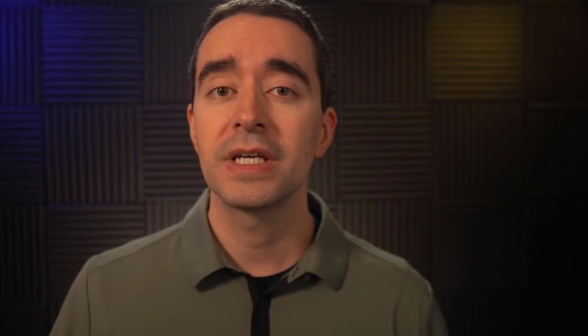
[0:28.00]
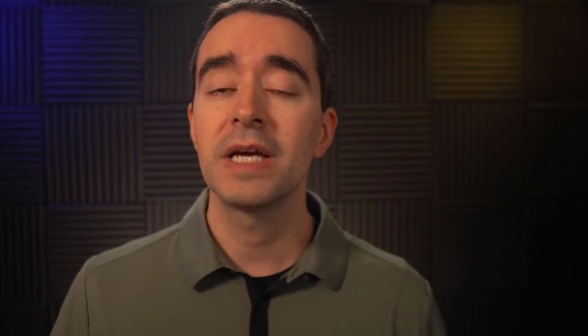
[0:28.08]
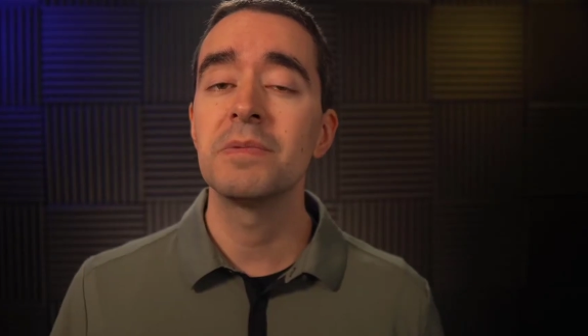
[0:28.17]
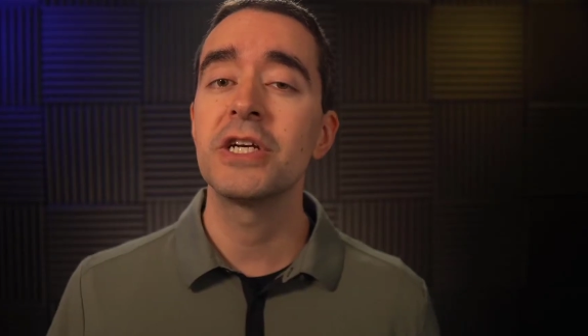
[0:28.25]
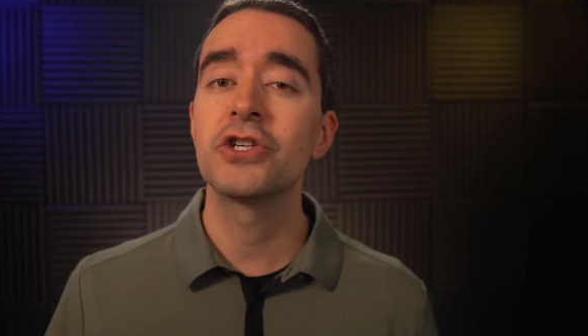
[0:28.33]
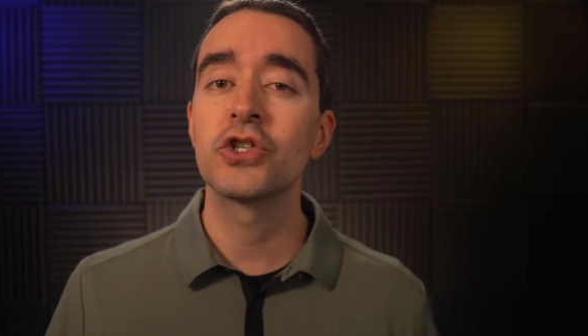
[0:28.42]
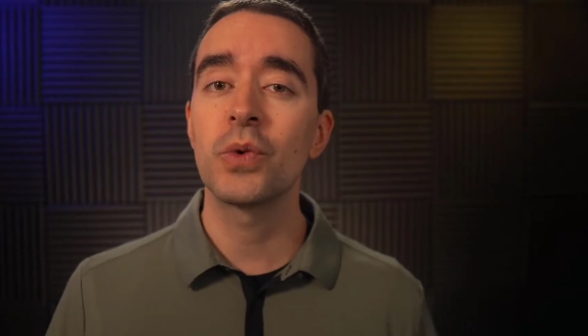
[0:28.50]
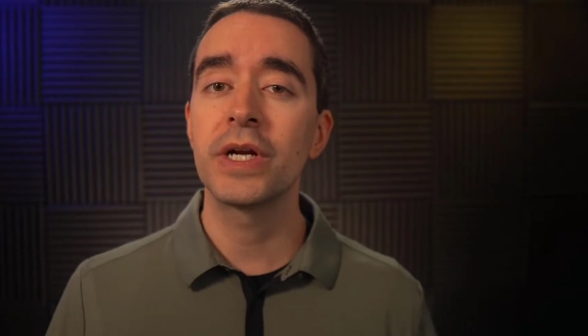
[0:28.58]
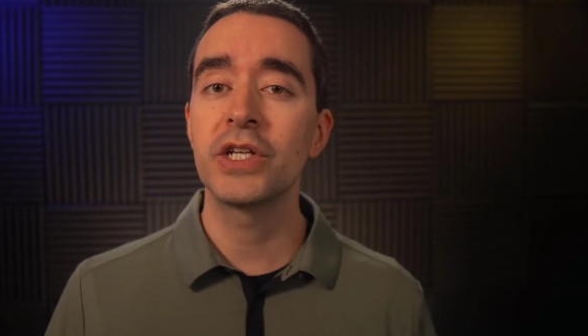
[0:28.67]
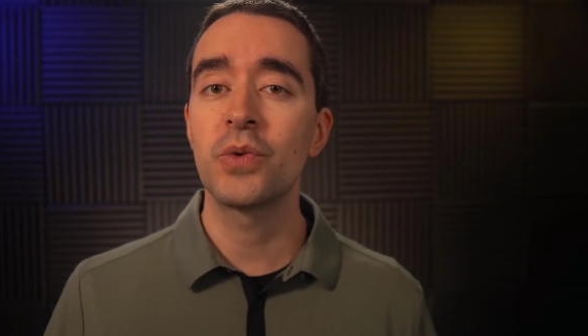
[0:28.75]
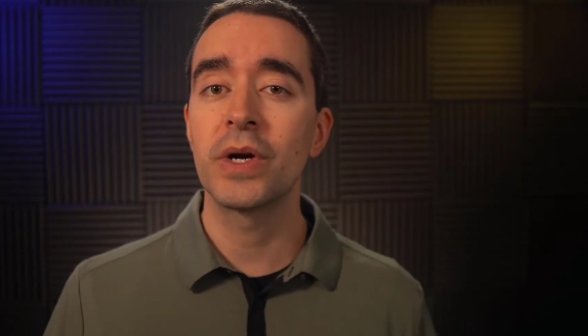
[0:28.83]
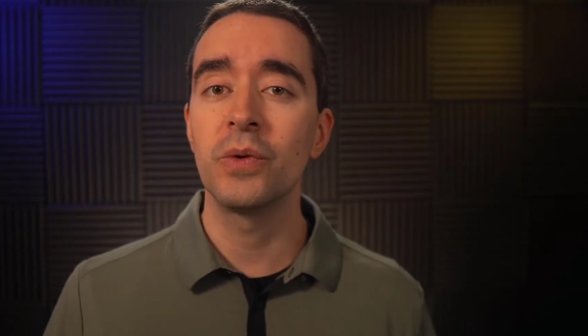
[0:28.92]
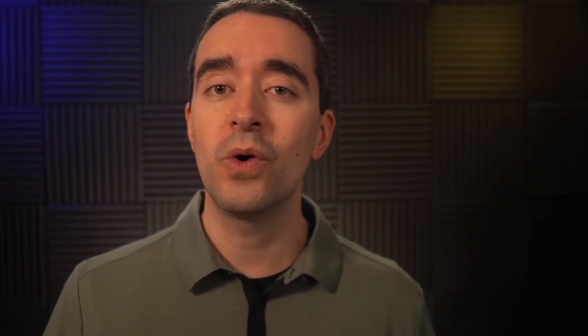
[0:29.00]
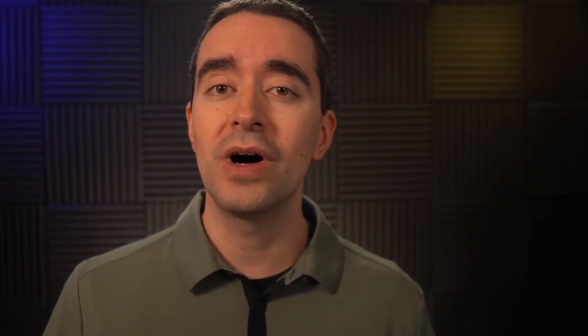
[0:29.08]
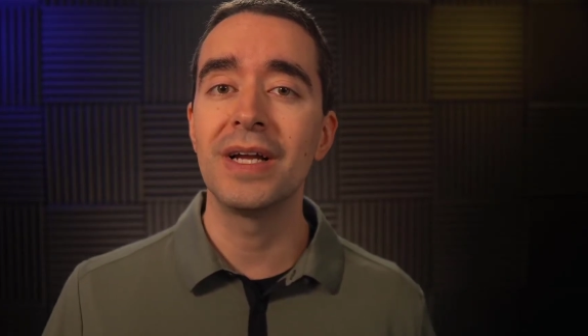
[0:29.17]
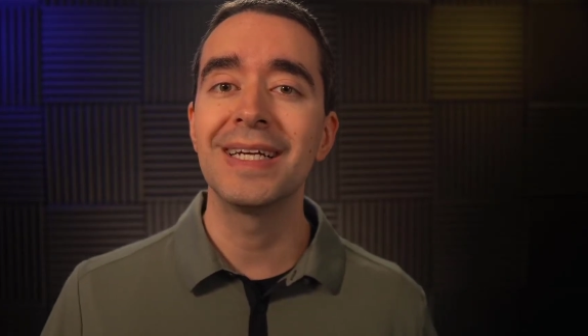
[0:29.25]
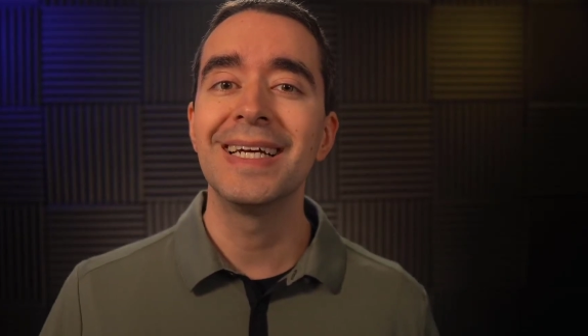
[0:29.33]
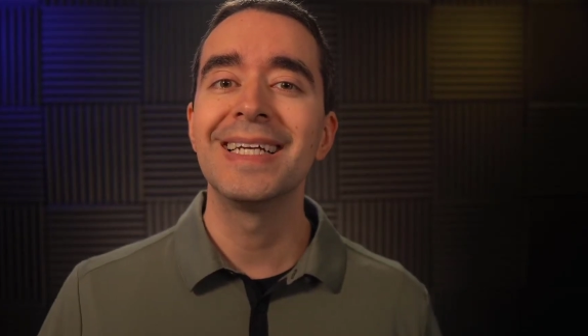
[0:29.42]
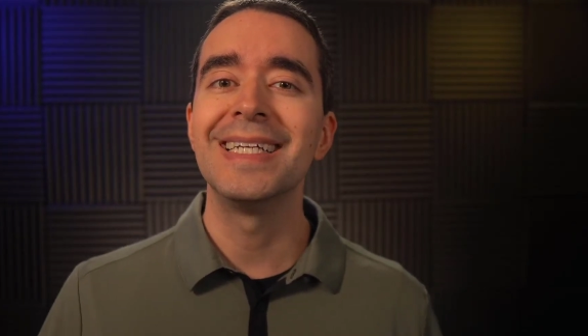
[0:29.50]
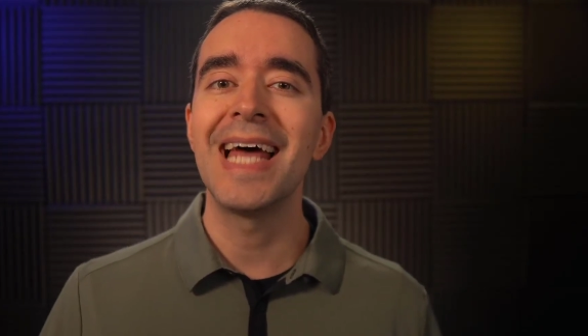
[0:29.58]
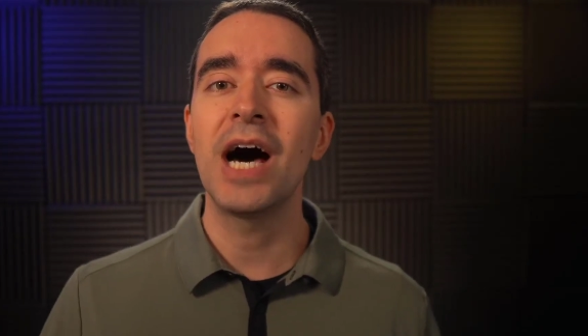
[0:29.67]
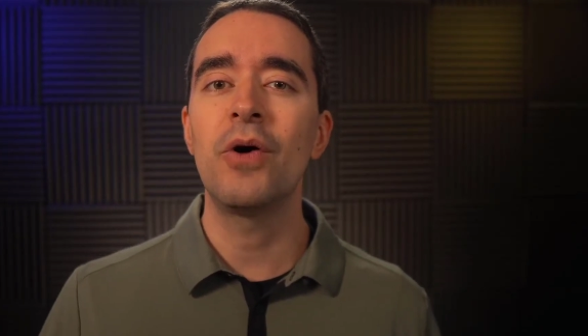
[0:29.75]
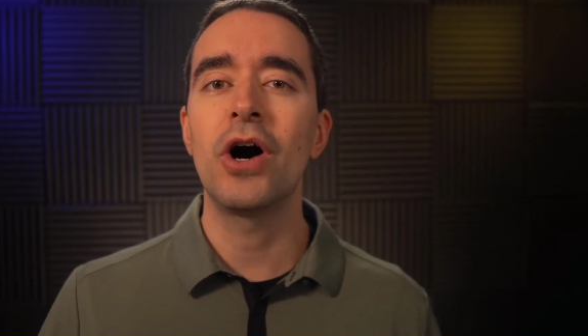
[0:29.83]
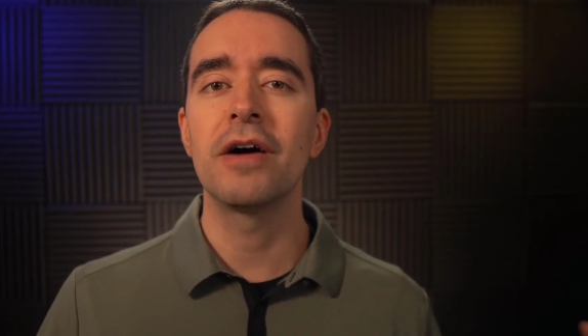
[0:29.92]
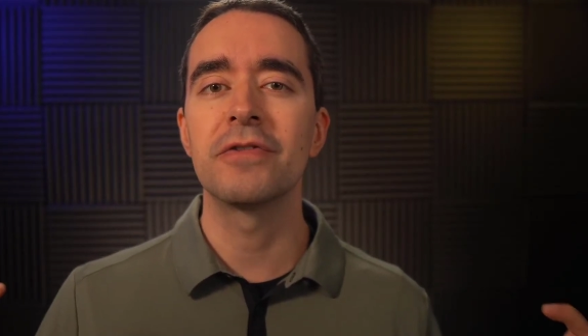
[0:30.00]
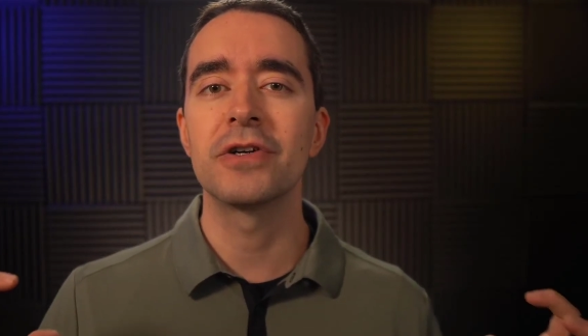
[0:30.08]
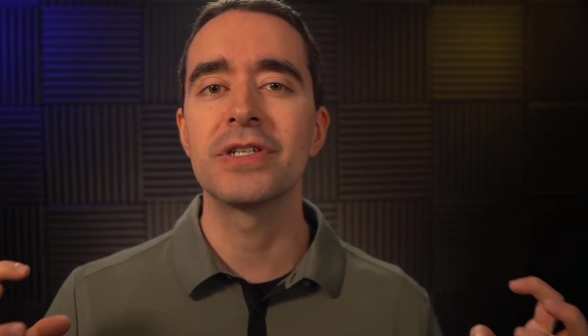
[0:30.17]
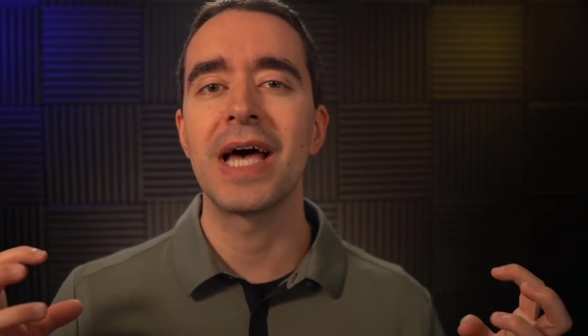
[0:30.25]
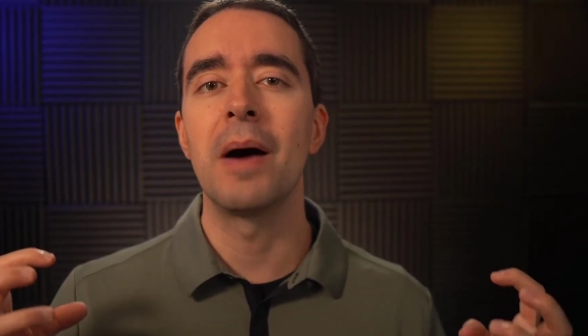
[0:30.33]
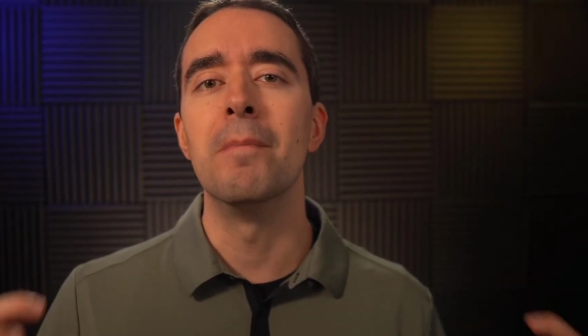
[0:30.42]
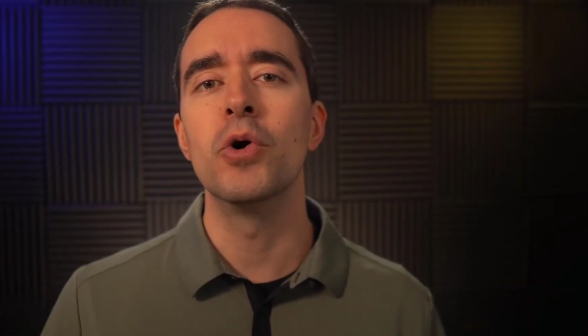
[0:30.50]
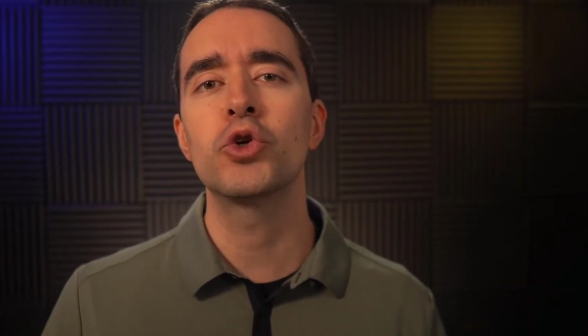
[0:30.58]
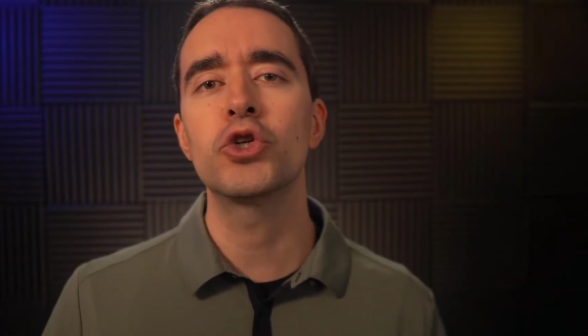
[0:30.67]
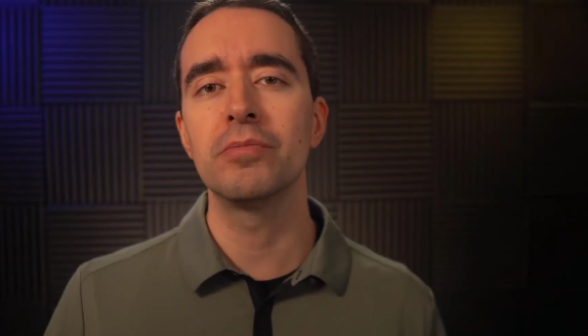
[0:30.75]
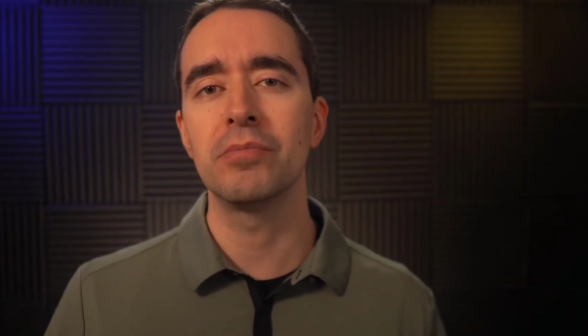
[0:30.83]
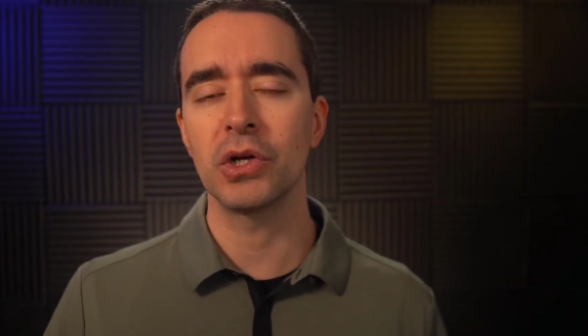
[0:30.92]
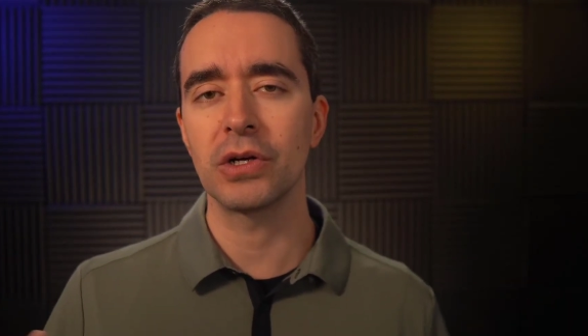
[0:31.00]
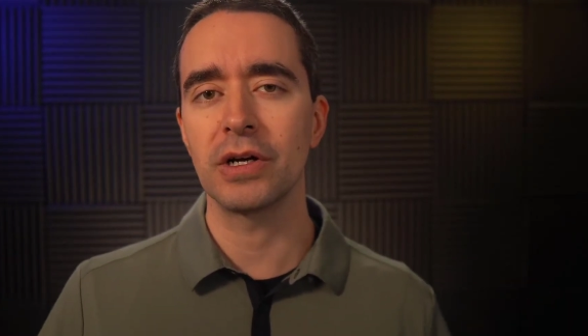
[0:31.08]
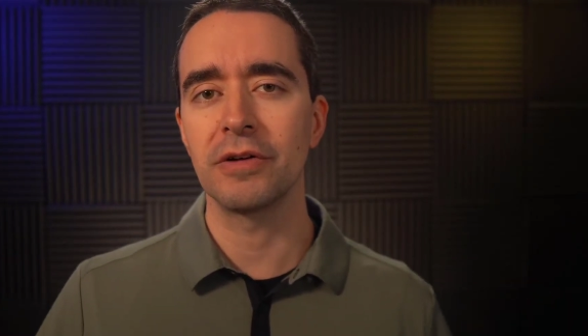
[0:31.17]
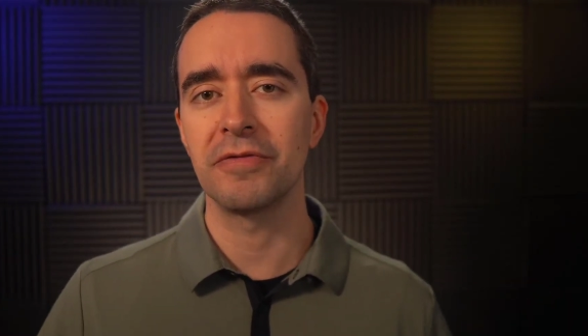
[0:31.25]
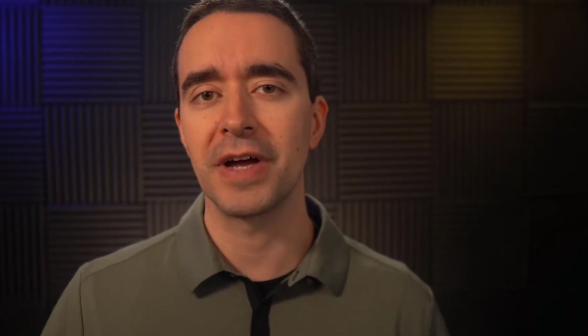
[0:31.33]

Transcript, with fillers: Camtasia 2021 now offers a motion blur